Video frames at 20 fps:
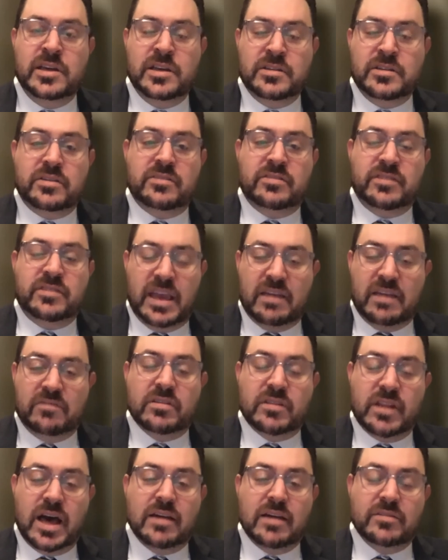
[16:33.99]
to save the
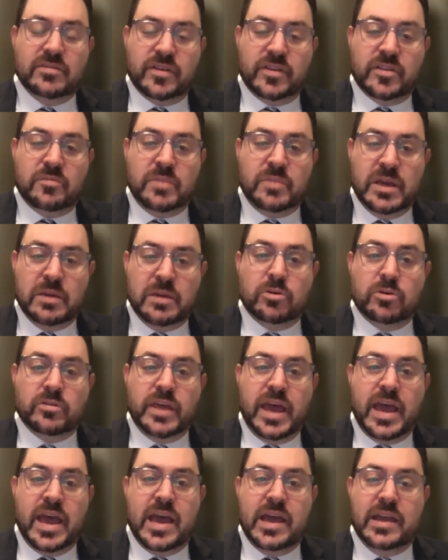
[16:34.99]
lives of other people that
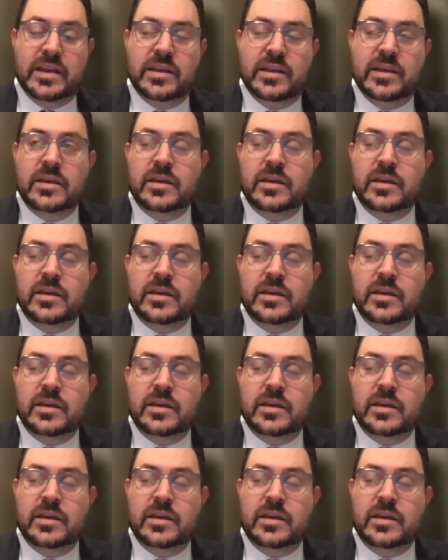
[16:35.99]
had